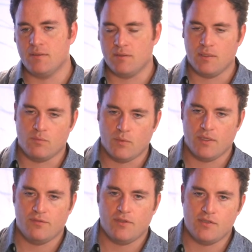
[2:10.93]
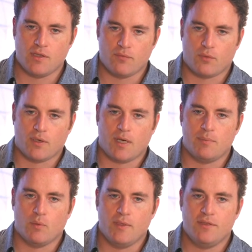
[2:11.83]
and we didn't see each other for a
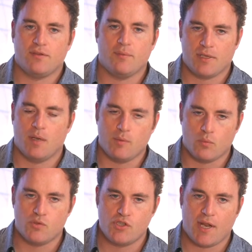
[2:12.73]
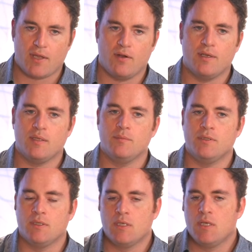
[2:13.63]
couple of weeks, and I would come and check on him,
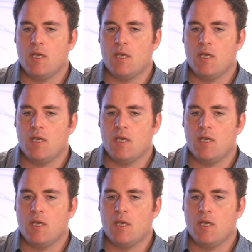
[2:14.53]
and